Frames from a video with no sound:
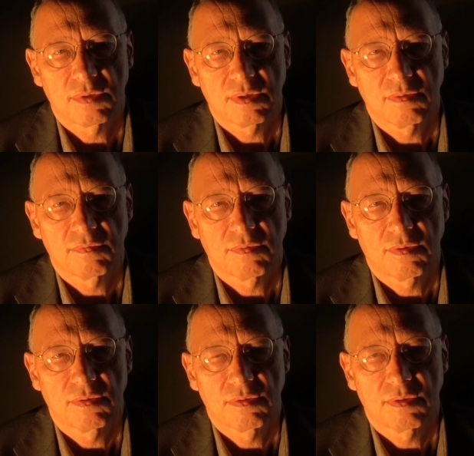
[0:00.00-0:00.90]

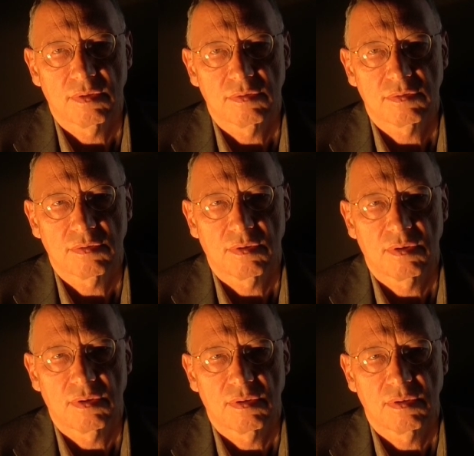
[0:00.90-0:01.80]
for the
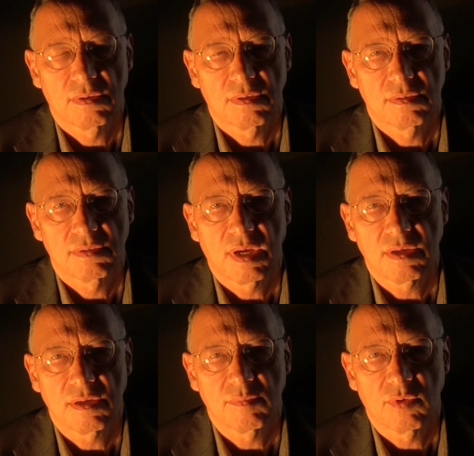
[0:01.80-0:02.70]
solar
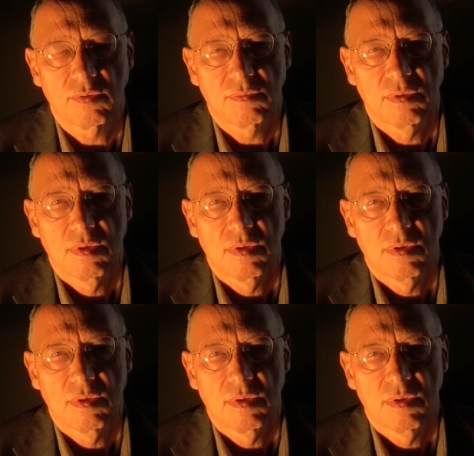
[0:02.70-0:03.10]
dynamo.